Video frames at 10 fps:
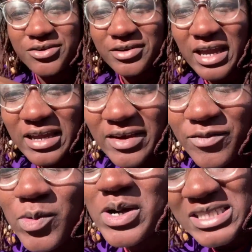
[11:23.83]
to create,
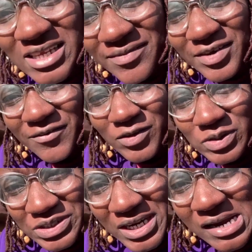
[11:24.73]
if we want to live in a
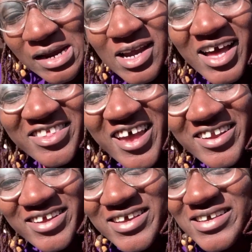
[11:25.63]
future
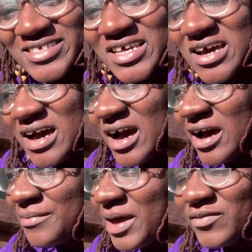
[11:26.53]
that is
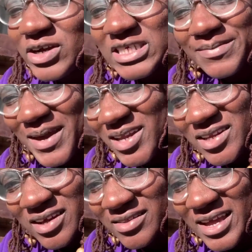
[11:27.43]
um, ever
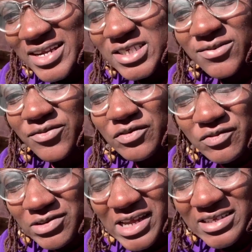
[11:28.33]
expanding, that is
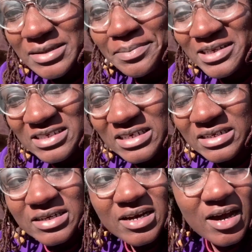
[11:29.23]
fruitful, that is
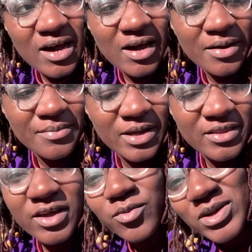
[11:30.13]
abundant, um,
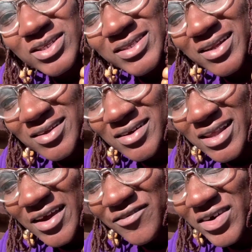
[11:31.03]
then what does that look
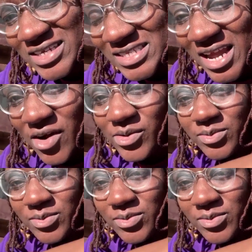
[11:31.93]
like for us now?